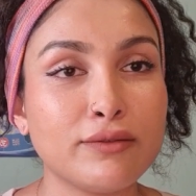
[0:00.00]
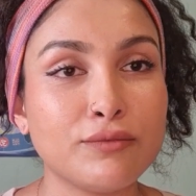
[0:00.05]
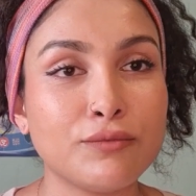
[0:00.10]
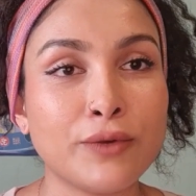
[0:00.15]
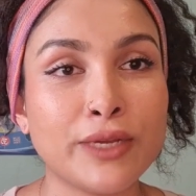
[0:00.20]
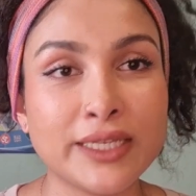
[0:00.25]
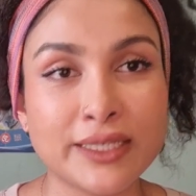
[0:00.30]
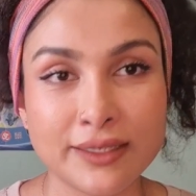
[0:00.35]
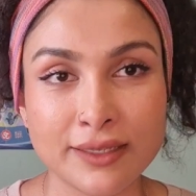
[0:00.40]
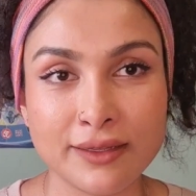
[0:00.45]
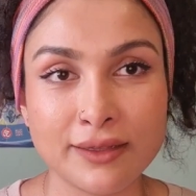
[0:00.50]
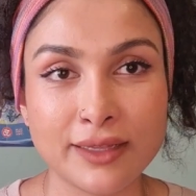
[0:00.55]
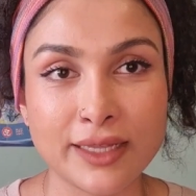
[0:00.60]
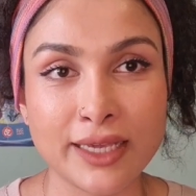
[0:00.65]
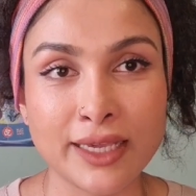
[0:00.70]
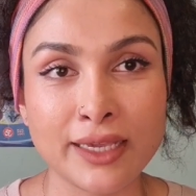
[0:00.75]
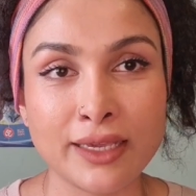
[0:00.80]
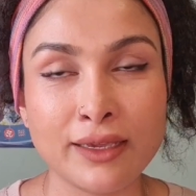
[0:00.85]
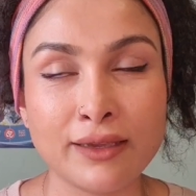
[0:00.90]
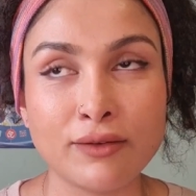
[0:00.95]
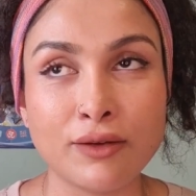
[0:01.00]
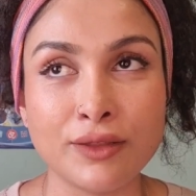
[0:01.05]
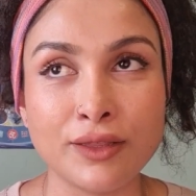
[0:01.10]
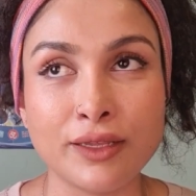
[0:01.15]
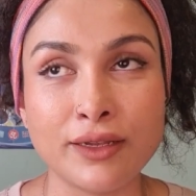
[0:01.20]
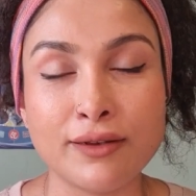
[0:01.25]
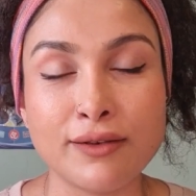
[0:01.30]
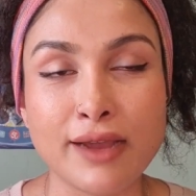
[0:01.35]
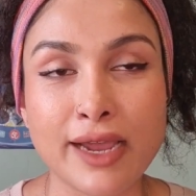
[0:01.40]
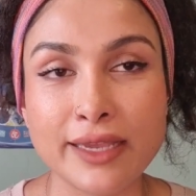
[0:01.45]
recently on
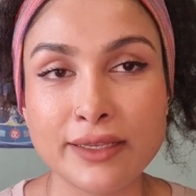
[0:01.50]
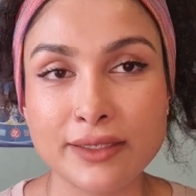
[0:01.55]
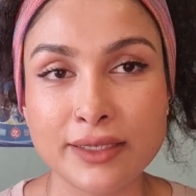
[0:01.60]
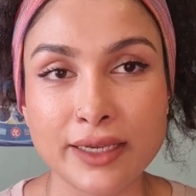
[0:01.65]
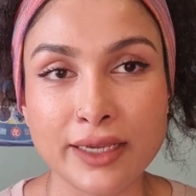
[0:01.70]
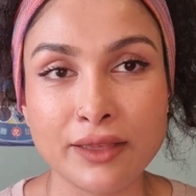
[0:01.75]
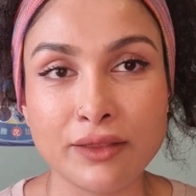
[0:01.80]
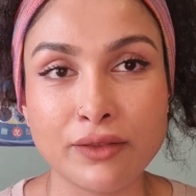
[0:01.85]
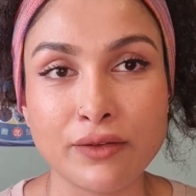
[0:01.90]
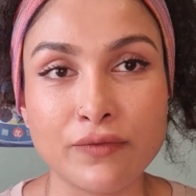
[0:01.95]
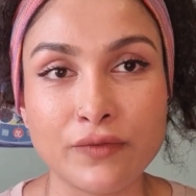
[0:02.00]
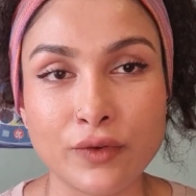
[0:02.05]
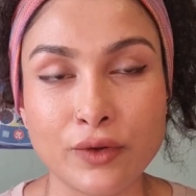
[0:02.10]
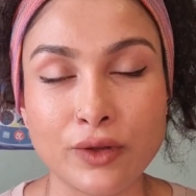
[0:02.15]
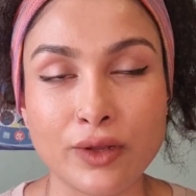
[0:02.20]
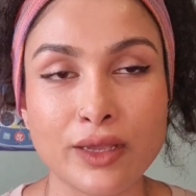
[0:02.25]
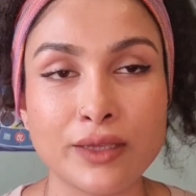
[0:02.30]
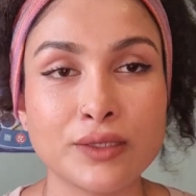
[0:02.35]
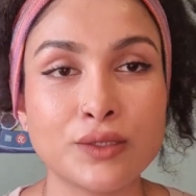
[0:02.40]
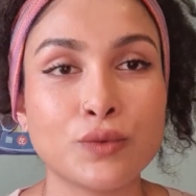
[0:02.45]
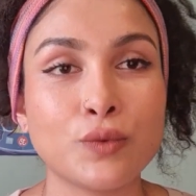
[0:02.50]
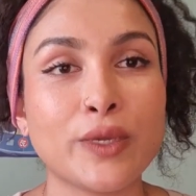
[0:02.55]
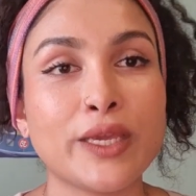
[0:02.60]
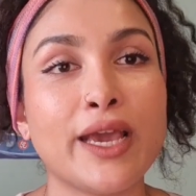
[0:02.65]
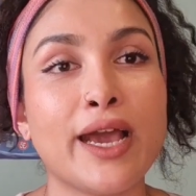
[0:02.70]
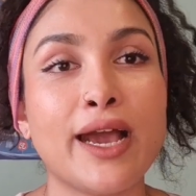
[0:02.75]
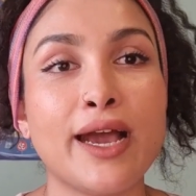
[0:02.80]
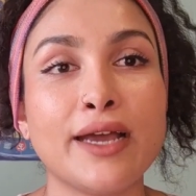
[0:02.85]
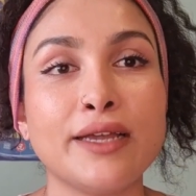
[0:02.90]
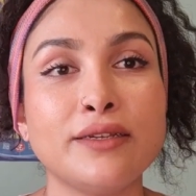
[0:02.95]
the 19th of August we
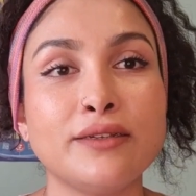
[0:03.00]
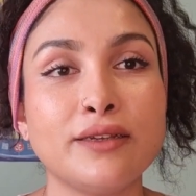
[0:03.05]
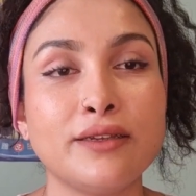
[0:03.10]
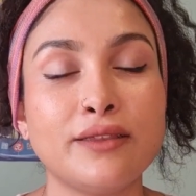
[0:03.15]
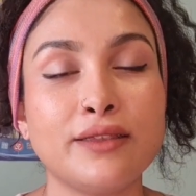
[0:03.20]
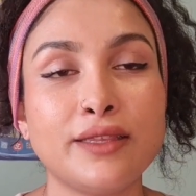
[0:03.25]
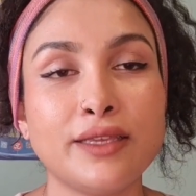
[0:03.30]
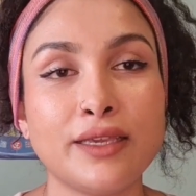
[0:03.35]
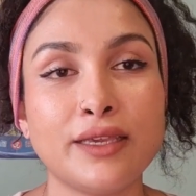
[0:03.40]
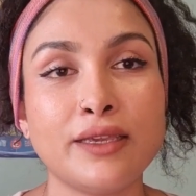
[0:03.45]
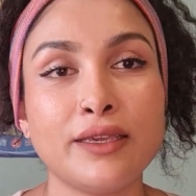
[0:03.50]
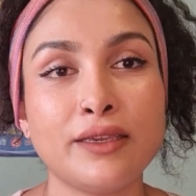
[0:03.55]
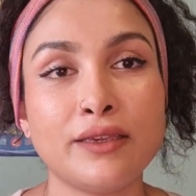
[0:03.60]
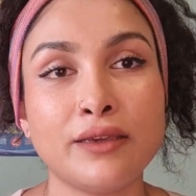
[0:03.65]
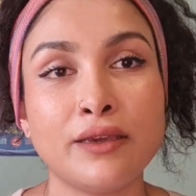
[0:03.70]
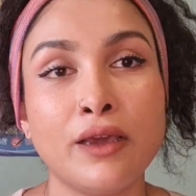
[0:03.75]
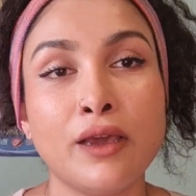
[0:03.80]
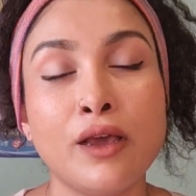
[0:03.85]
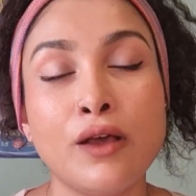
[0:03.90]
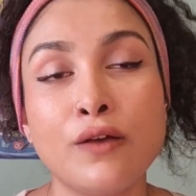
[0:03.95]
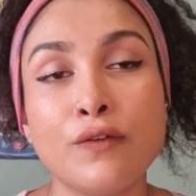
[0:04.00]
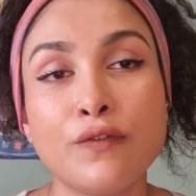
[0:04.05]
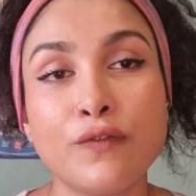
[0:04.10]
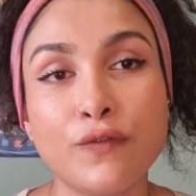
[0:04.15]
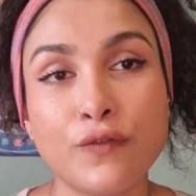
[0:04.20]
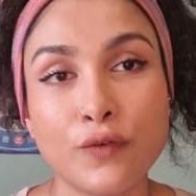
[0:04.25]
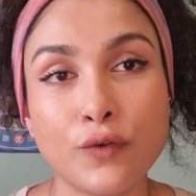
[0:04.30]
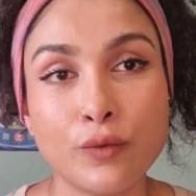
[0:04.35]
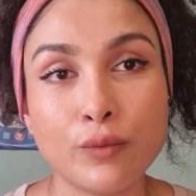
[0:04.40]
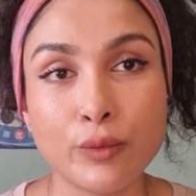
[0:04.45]
had the
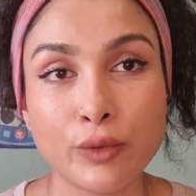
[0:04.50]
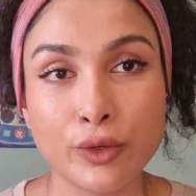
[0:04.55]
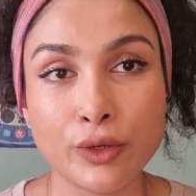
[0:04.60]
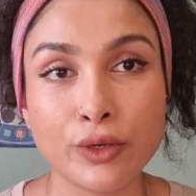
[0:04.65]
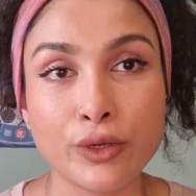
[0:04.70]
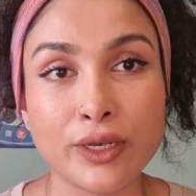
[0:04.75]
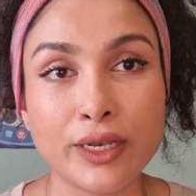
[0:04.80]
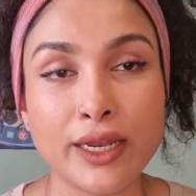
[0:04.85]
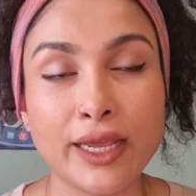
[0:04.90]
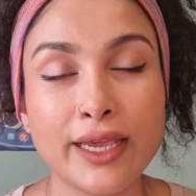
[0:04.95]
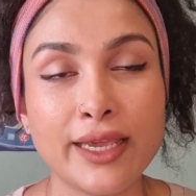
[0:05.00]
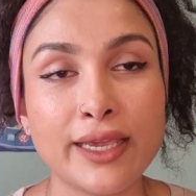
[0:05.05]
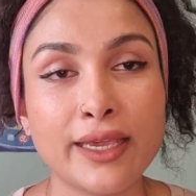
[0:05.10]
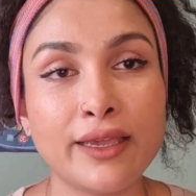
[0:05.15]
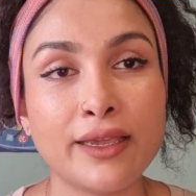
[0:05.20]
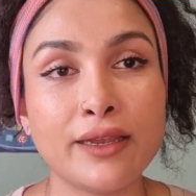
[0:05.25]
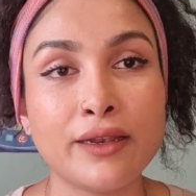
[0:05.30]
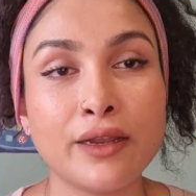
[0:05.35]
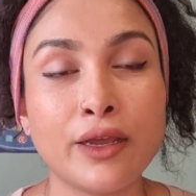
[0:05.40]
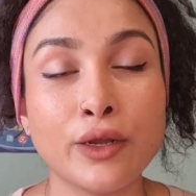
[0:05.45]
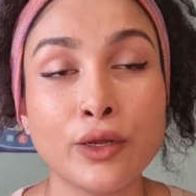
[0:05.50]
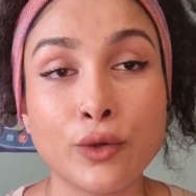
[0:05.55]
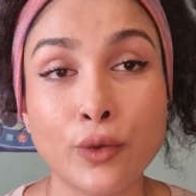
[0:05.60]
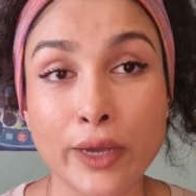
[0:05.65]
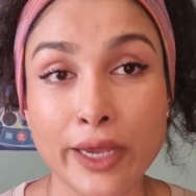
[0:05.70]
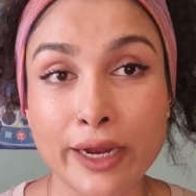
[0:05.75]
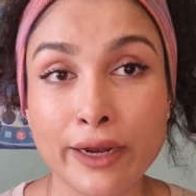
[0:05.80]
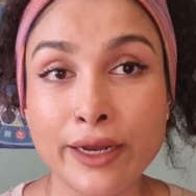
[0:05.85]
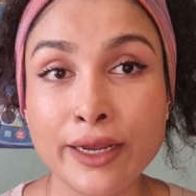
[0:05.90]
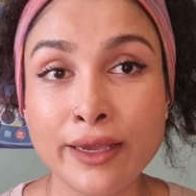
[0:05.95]
full moon in
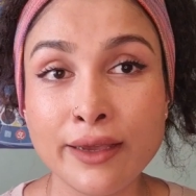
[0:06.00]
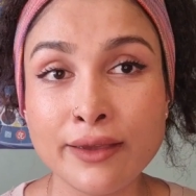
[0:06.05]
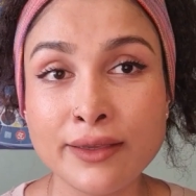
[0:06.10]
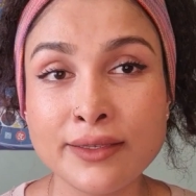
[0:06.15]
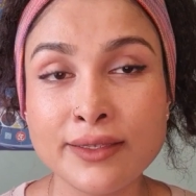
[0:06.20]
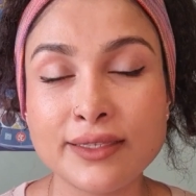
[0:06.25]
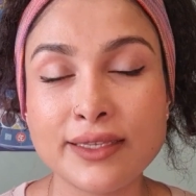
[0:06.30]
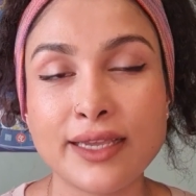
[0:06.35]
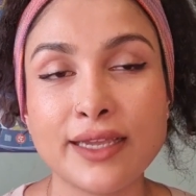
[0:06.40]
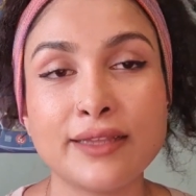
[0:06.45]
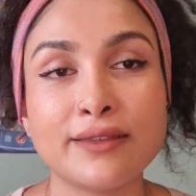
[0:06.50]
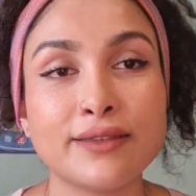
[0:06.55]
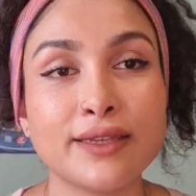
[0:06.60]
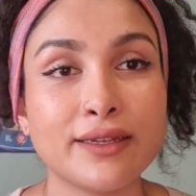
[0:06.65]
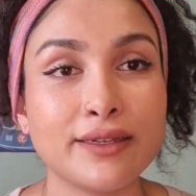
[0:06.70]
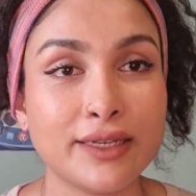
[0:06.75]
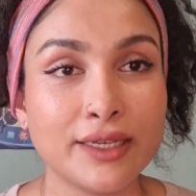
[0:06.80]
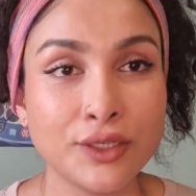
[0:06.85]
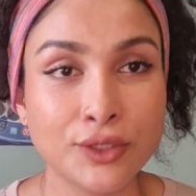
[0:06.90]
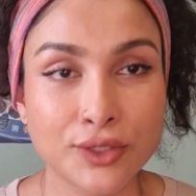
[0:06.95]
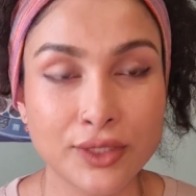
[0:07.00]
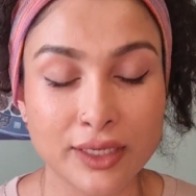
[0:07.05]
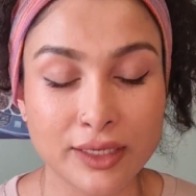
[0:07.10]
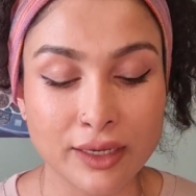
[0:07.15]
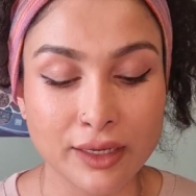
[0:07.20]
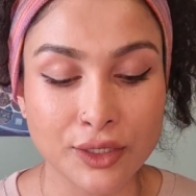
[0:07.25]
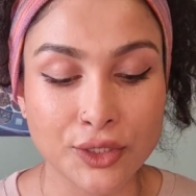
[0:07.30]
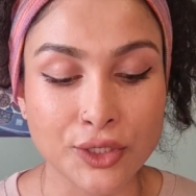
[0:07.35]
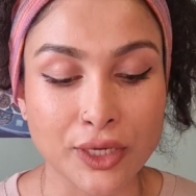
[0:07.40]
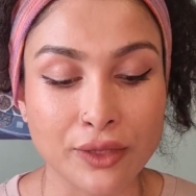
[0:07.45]
Aquarius in Dhanishta
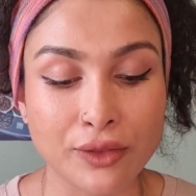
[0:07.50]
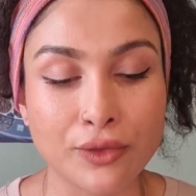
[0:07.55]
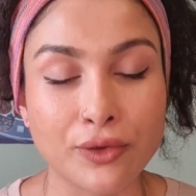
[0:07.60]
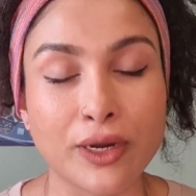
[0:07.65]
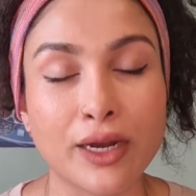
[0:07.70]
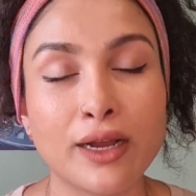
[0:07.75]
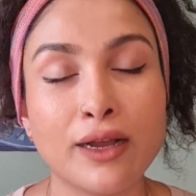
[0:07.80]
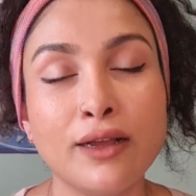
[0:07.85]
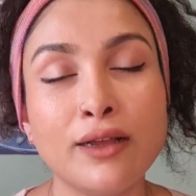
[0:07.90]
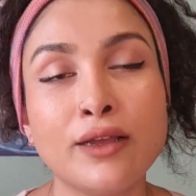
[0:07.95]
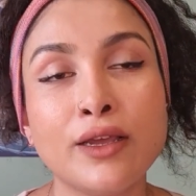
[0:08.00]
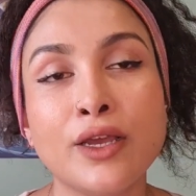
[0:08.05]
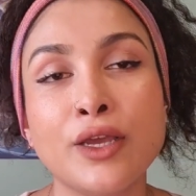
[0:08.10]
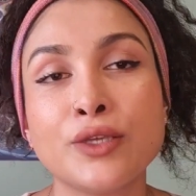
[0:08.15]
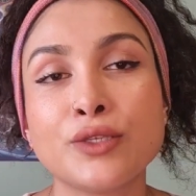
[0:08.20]
Nakshatra.